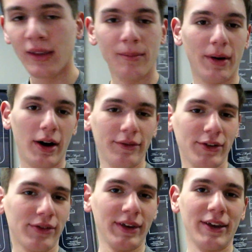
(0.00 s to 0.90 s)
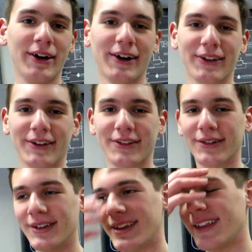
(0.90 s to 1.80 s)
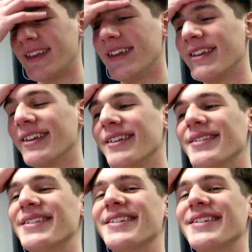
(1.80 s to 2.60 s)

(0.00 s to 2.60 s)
but obviously he caught on to it and he did it.